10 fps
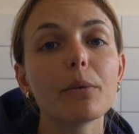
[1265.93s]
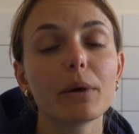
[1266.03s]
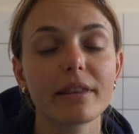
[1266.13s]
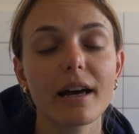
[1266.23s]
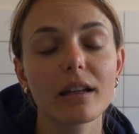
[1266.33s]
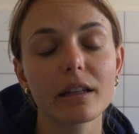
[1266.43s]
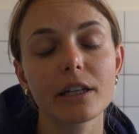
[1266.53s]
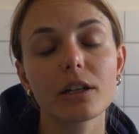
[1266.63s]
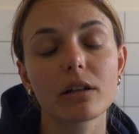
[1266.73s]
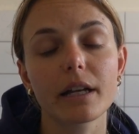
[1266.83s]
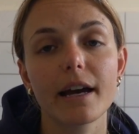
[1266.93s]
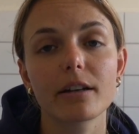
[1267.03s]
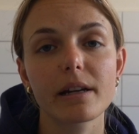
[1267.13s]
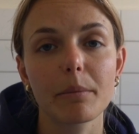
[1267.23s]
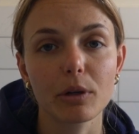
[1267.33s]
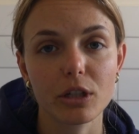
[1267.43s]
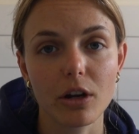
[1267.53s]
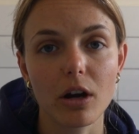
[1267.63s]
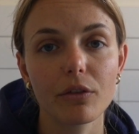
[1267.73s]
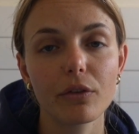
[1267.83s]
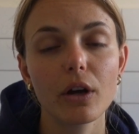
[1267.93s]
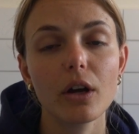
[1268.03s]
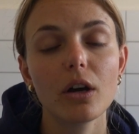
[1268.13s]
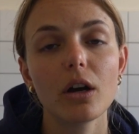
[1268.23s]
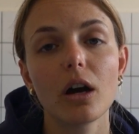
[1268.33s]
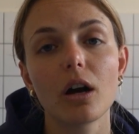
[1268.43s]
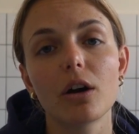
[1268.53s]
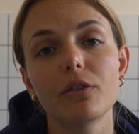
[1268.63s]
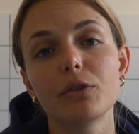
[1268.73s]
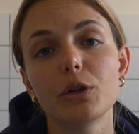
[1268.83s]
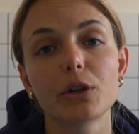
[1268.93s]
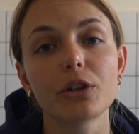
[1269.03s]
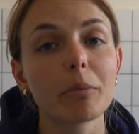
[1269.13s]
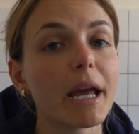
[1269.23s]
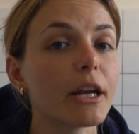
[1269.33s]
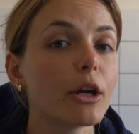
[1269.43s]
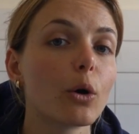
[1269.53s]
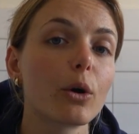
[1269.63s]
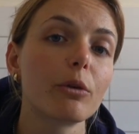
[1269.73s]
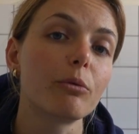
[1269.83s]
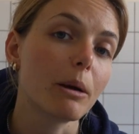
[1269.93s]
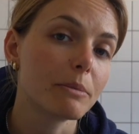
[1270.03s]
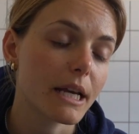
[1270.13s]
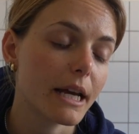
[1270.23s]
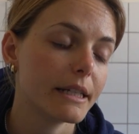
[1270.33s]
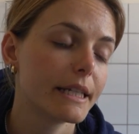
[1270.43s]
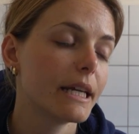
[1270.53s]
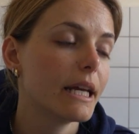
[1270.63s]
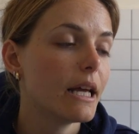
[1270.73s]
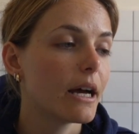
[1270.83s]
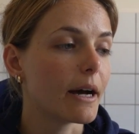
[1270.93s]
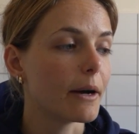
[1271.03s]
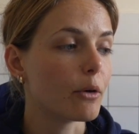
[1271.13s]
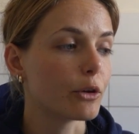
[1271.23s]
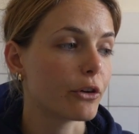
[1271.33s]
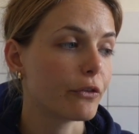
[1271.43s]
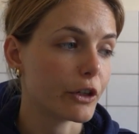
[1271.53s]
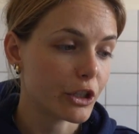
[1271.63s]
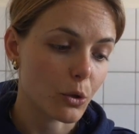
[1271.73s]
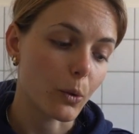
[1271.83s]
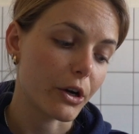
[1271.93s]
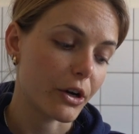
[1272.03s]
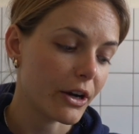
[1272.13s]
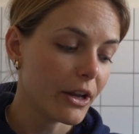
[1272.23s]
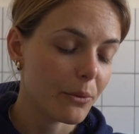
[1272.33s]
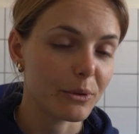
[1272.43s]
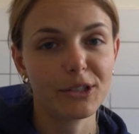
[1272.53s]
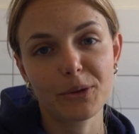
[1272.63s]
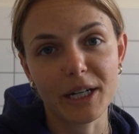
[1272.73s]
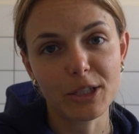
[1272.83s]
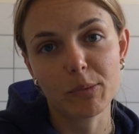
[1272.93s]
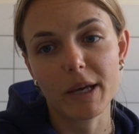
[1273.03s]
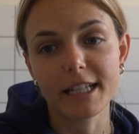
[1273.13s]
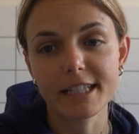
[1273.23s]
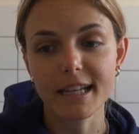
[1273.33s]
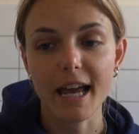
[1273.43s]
With that link, you'll get 10% off of your domain or website on your first order with Squarespace.